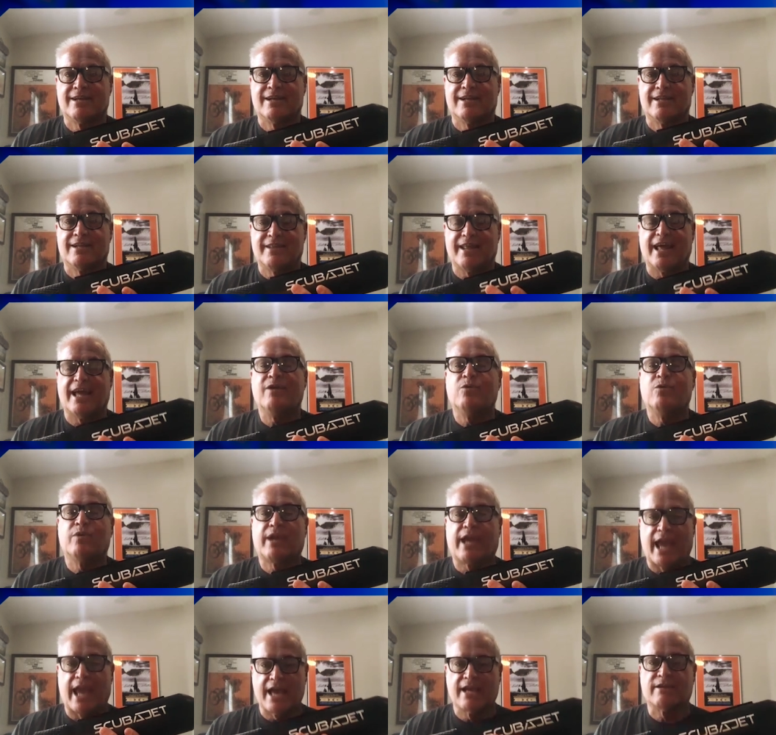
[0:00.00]
They
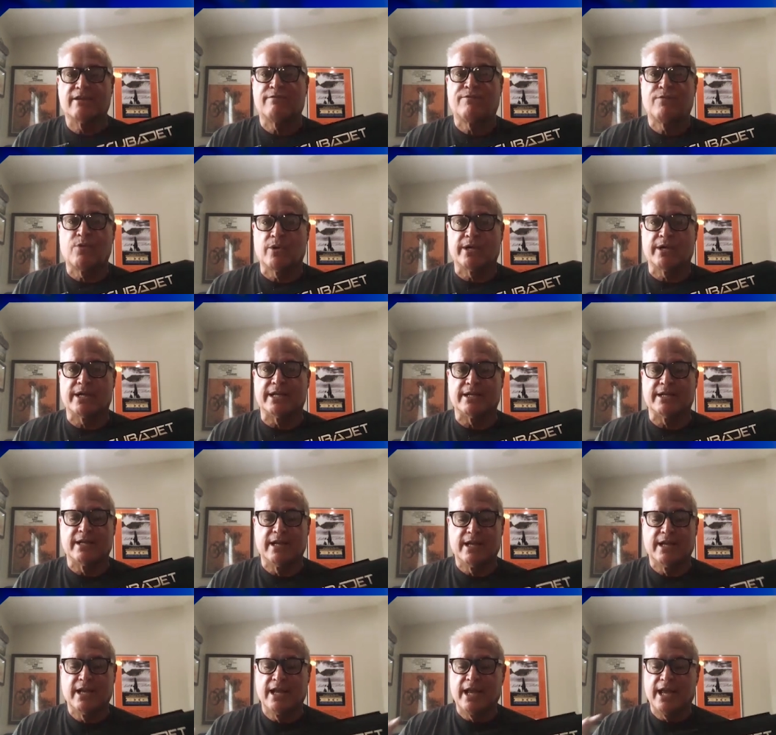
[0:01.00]
can't afford it.
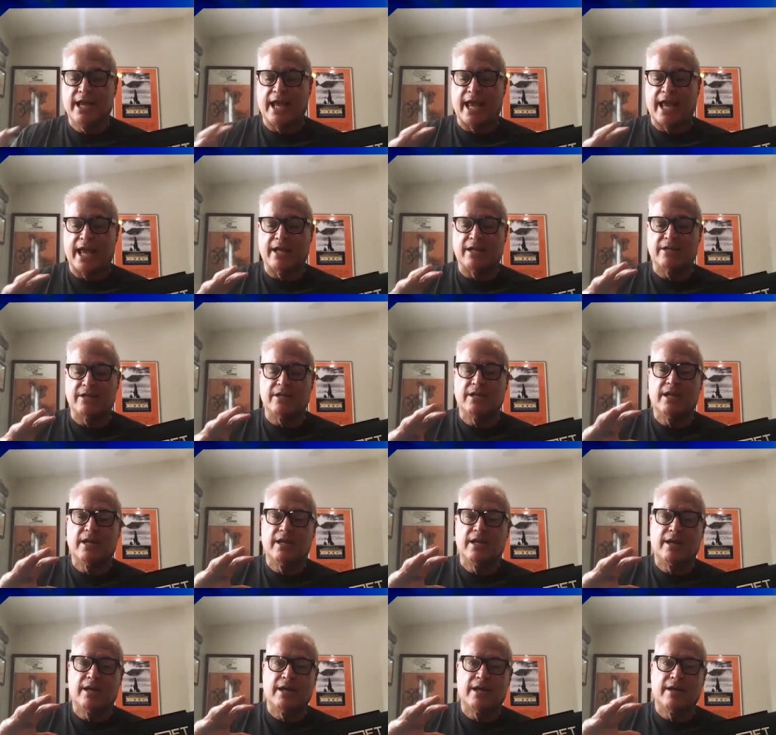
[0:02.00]
And
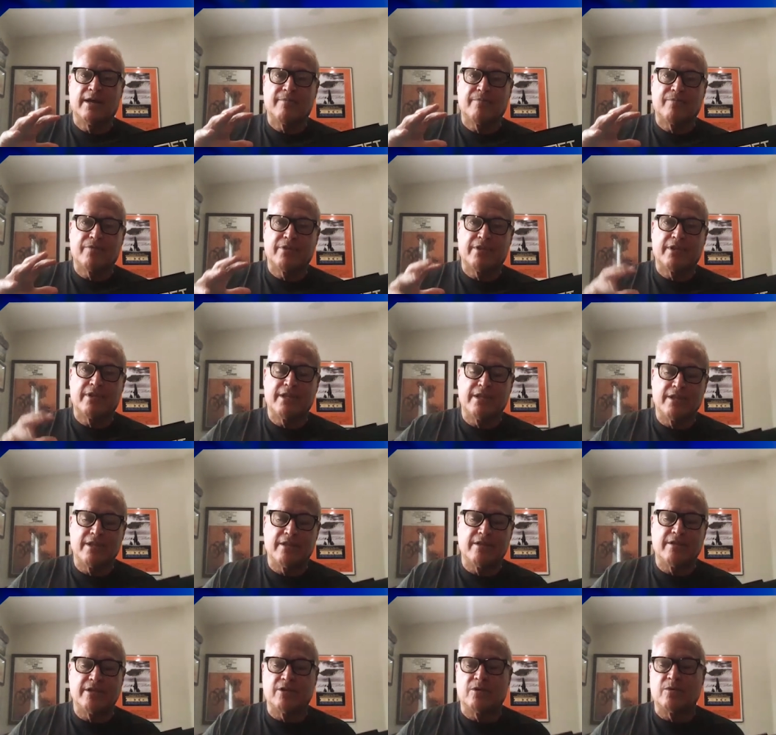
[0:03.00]

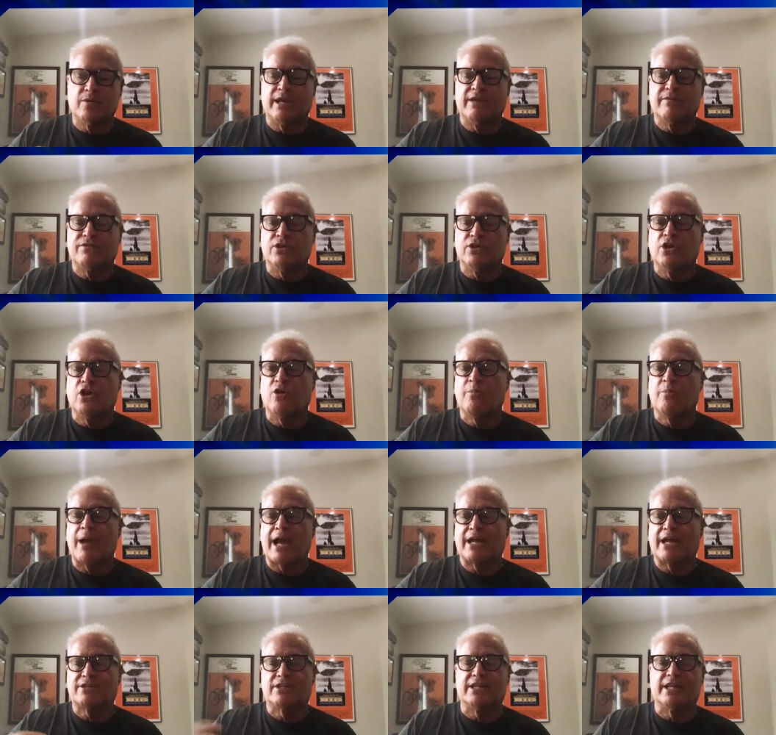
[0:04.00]
you know, if you go
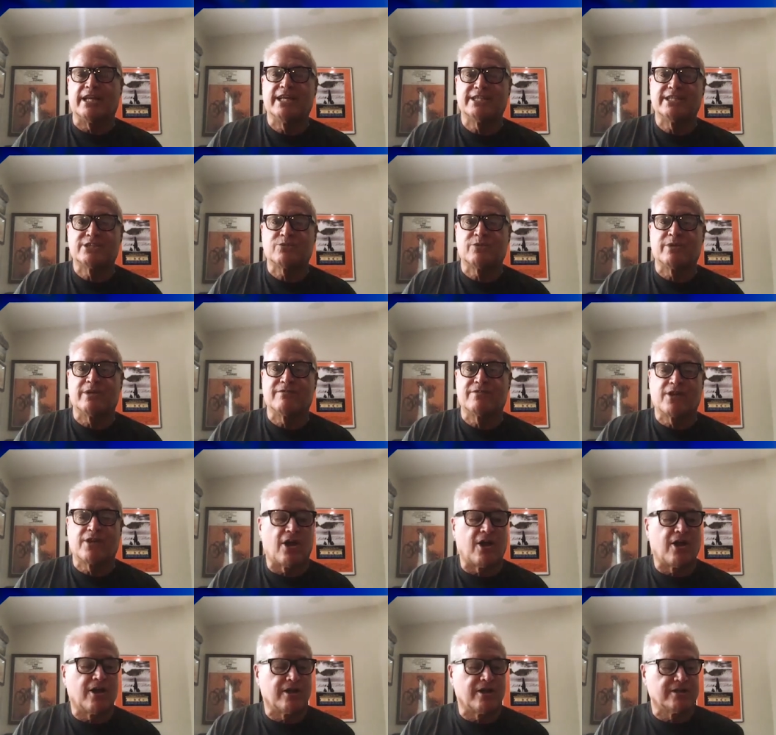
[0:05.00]
back to the history of
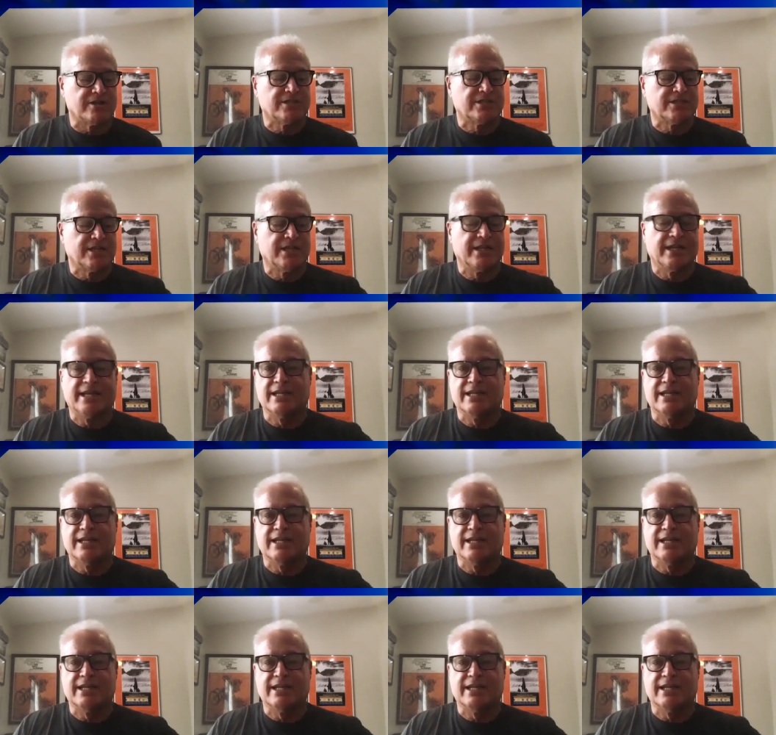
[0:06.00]
cars in